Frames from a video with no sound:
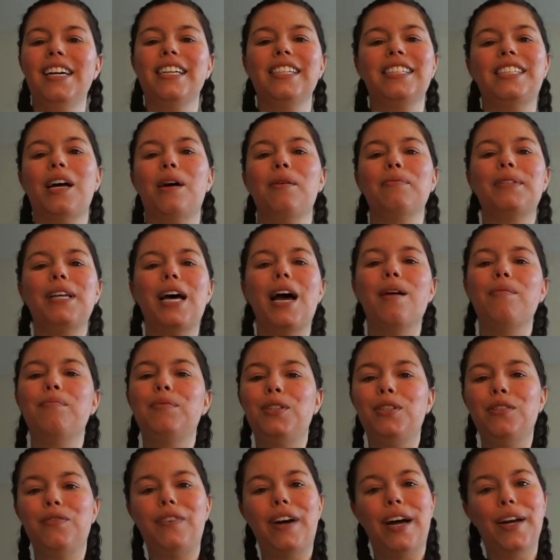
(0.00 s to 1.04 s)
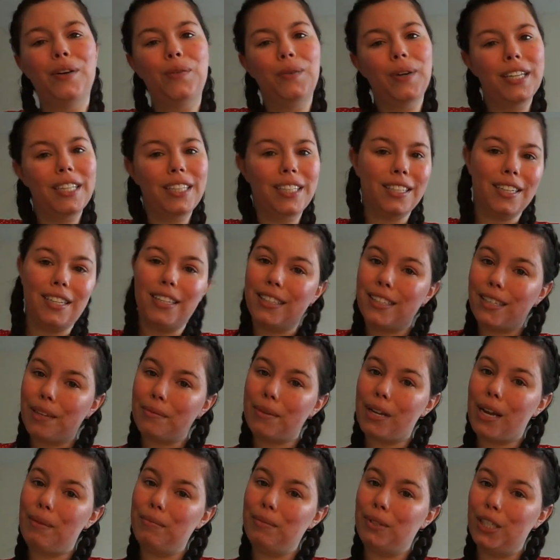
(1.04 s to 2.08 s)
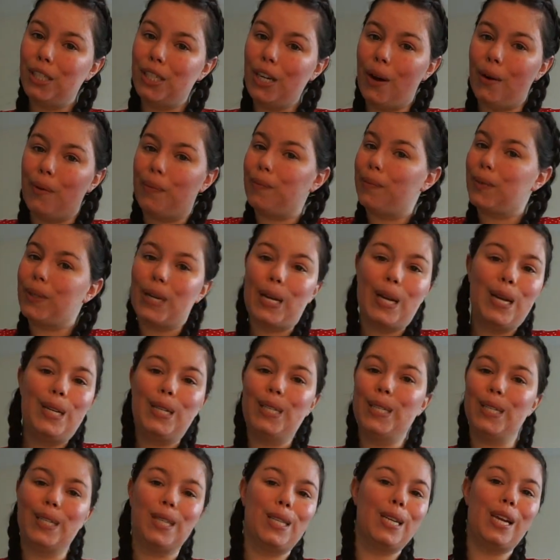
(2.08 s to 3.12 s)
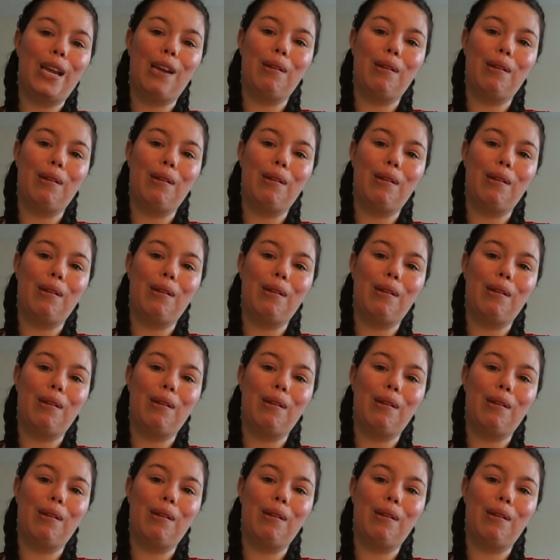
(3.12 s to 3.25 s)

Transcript: sometimes you find wins and sometimes you don't. It's just the